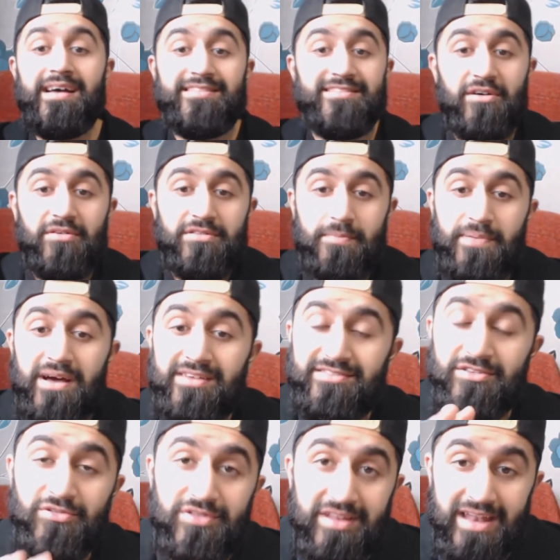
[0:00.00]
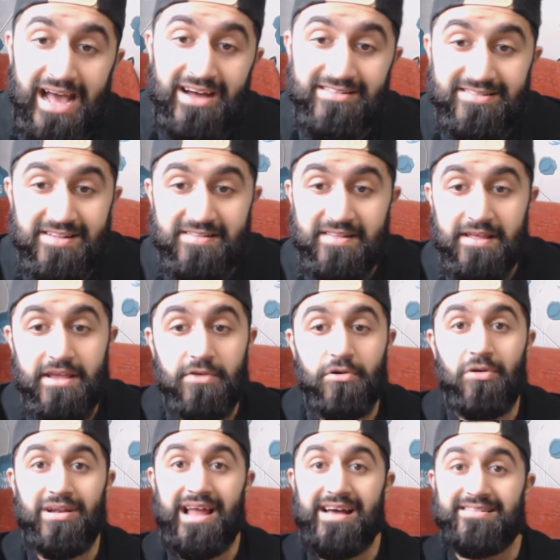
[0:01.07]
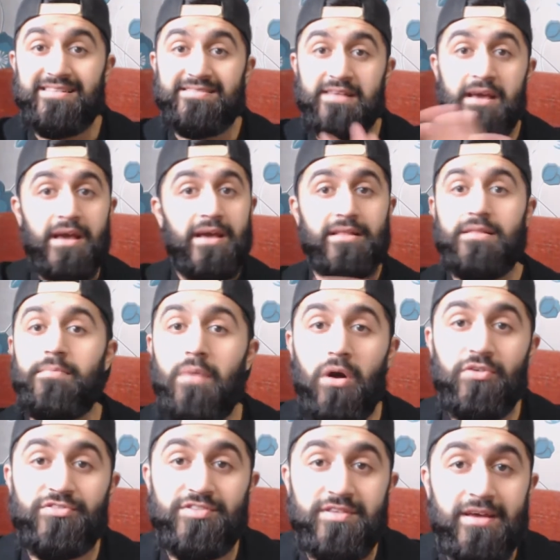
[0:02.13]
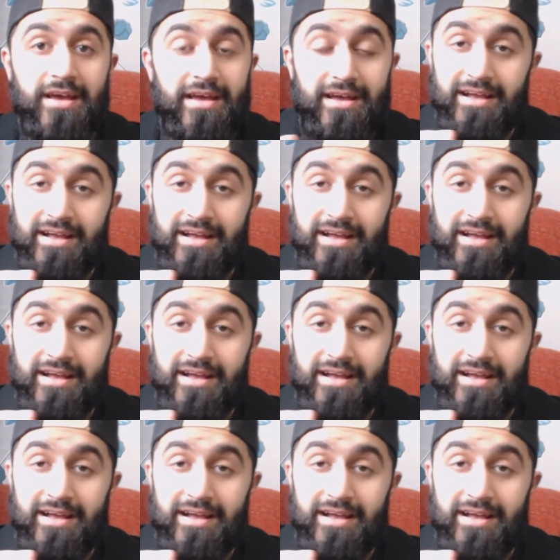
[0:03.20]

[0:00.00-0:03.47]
So the person who denounces the hero classes the most,